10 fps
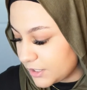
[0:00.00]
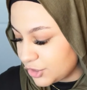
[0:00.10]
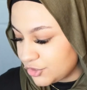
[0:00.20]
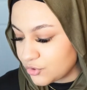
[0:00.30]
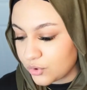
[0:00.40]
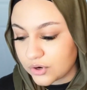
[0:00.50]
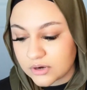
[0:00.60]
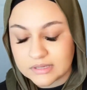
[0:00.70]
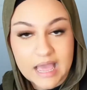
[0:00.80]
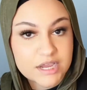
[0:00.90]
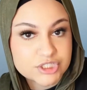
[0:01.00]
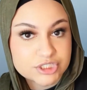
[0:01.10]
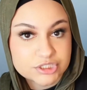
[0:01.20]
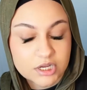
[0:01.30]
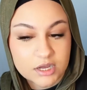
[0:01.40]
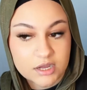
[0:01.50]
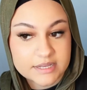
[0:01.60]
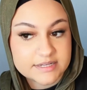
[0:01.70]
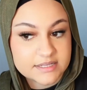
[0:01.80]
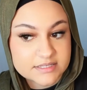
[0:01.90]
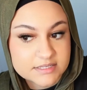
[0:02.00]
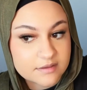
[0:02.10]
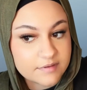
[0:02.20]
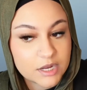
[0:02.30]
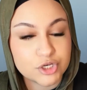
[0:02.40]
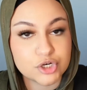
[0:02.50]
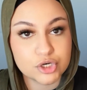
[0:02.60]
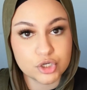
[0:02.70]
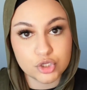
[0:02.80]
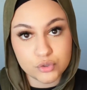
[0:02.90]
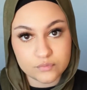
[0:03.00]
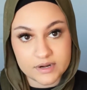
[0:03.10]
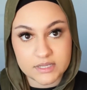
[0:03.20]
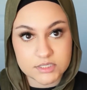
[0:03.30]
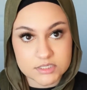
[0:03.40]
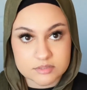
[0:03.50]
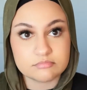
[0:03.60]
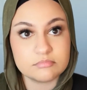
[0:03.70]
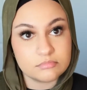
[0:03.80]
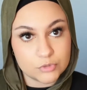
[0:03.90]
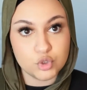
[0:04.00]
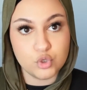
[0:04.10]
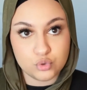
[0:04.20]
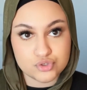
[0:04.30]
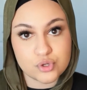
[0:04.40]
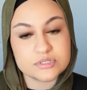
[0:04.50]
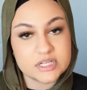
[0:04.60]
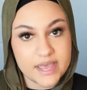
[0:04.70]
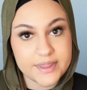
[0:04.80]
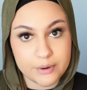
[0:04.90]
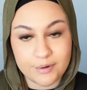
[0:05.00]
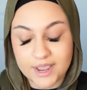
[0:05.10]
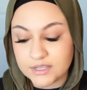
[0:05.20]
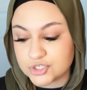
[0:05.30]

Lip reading: your lash adhesive and your glue rings, you use those together, right?